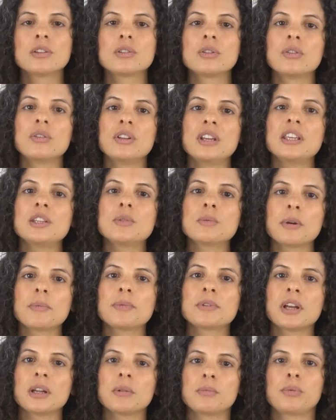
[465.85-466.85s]
So these
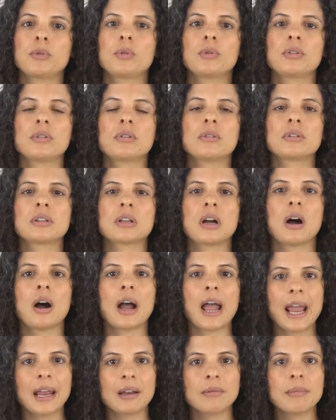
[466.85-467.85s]
website builders are
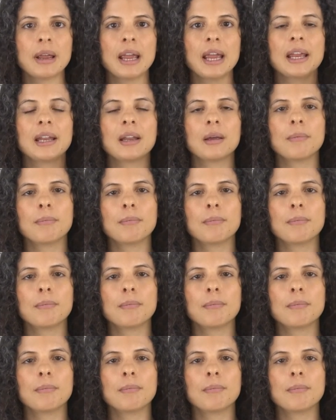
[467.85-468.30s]
handmade,